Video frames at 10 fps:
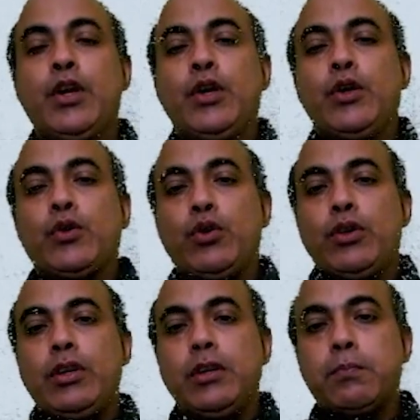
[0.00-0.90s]
So
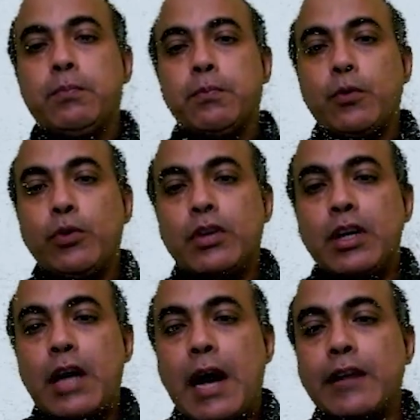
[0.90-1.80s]
this question
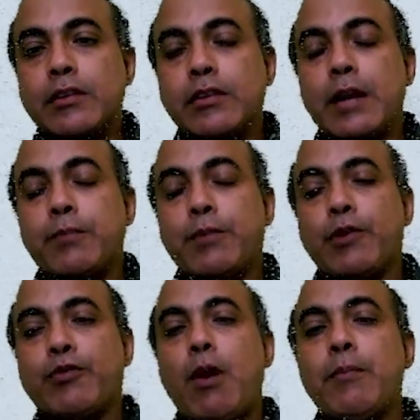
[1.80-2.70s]
asks that
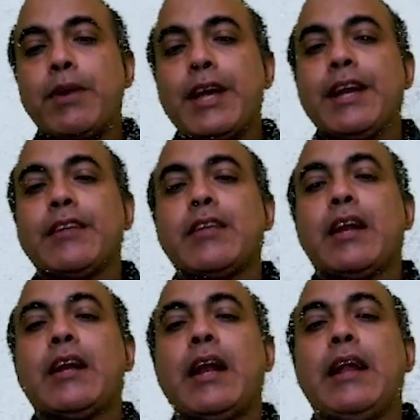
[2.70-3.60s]
perform regression
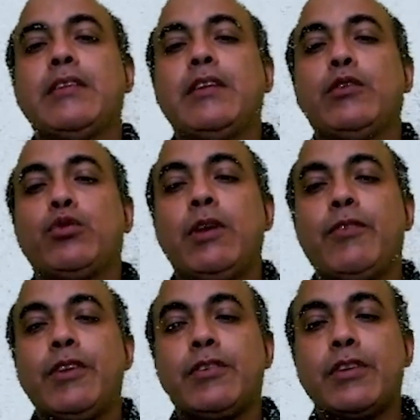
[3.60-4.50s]
analysis to
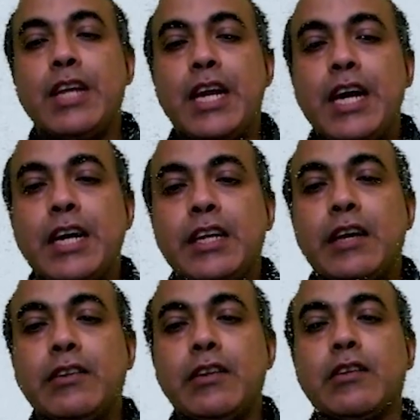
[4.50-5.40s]
investigate the
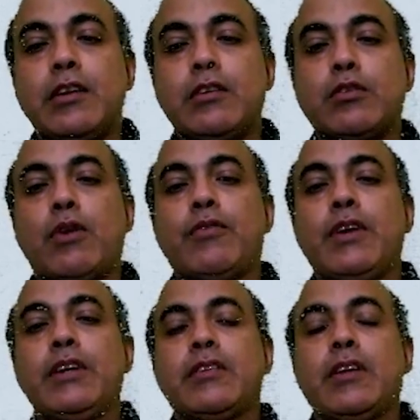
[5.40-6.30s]
existence of any
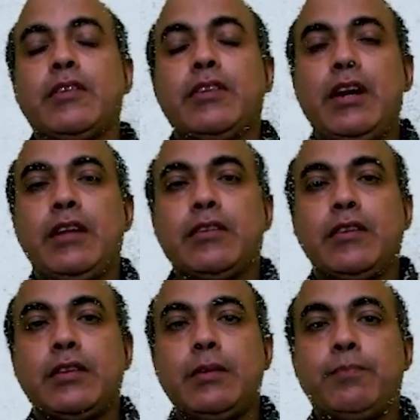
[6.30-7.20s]
such
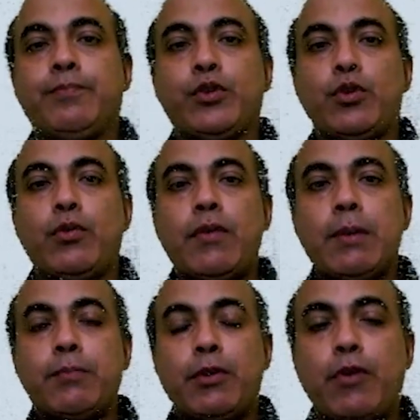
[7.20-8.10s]
relationship. So we will
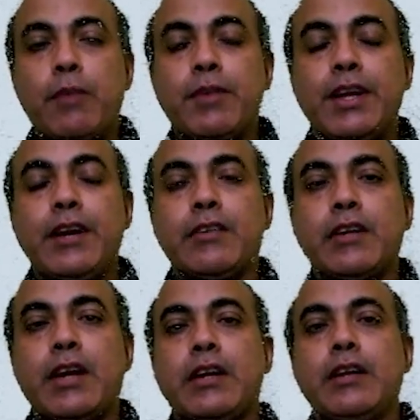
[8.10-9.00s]
perform regression
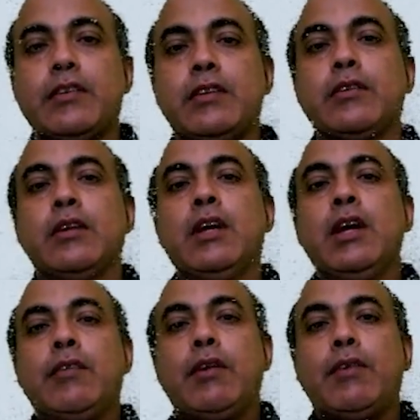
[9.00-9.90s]
analysis.
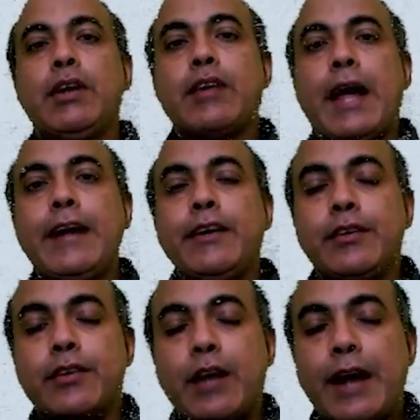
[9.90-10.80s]
We will try
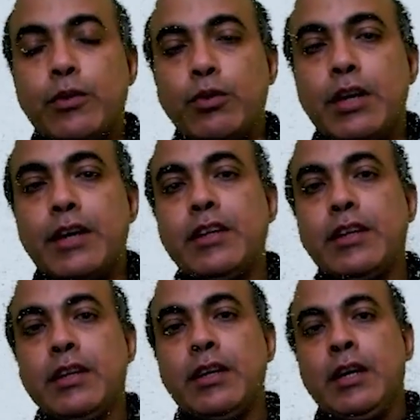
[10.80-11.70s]
to get the
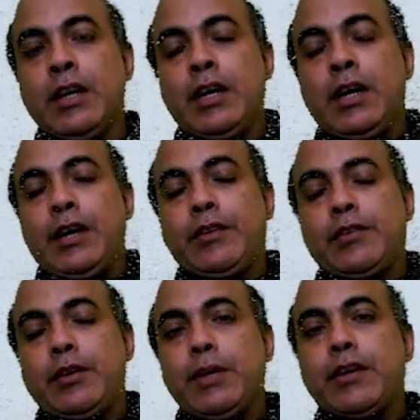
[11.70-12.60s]

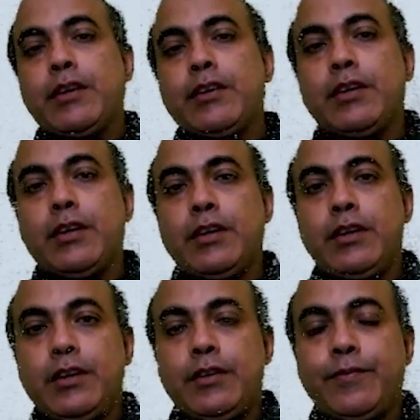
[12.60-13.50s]
estimated
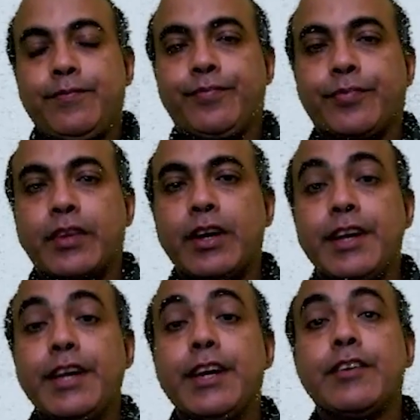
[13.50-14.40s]

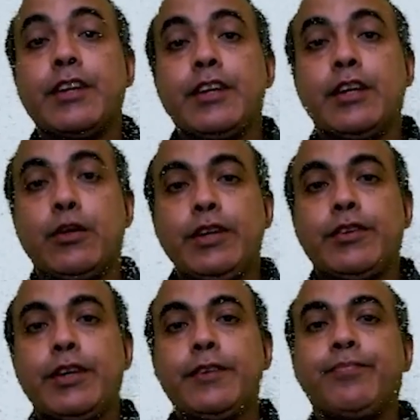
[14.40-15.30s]
regression
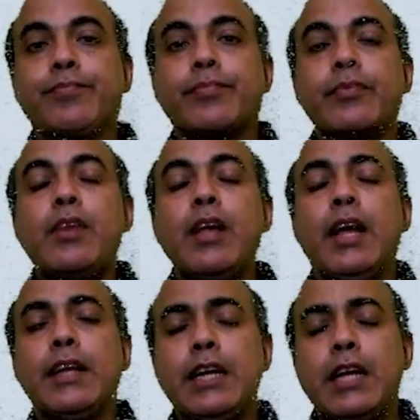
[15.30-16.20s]
equation, and
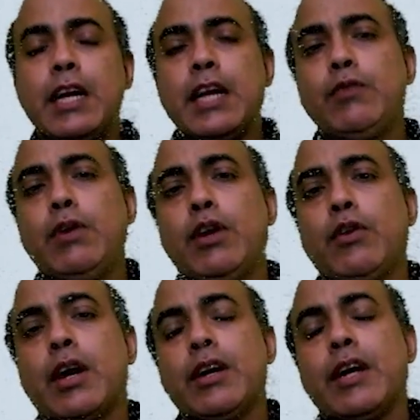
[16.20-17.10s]
then again we'll
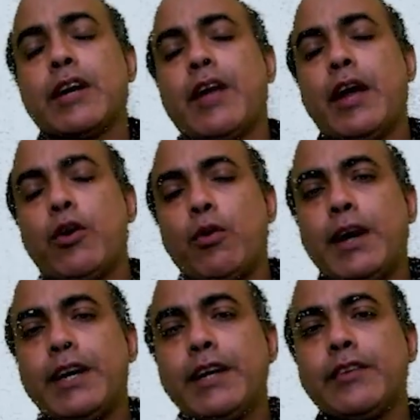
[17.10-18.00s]
conduct ANOVA
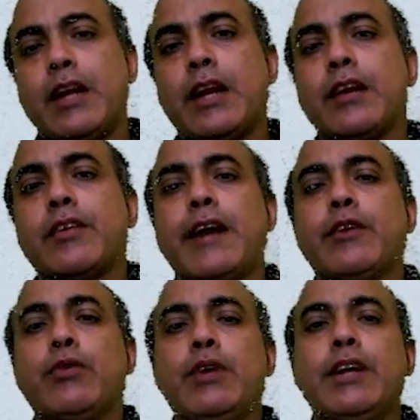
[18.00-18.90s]
test and try to
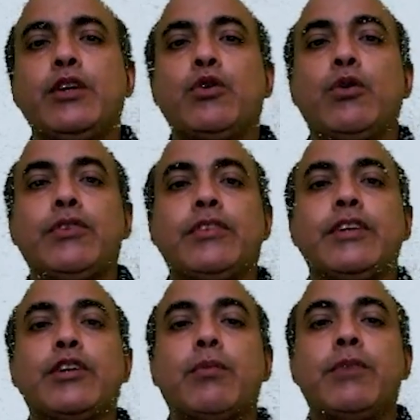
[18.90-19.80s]
get the coefficient
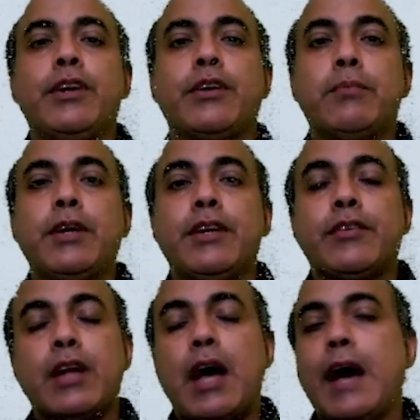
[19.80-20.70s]
of determination
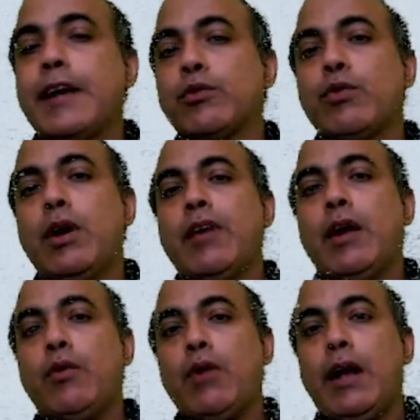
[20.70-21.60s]
R square value
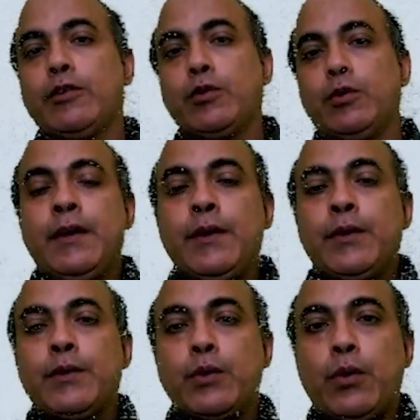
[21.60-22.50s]
also.
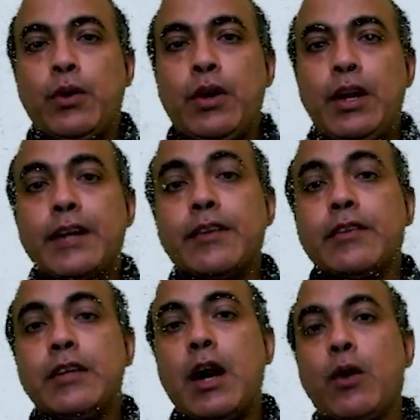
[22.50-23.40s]
So let us see
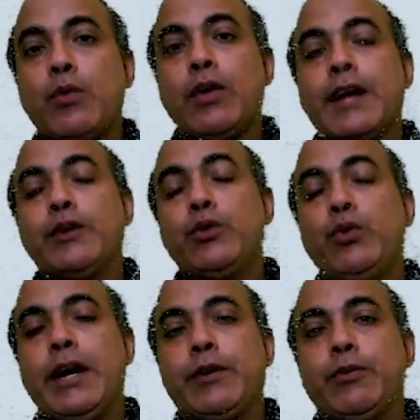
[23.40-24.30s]
how we can do that one.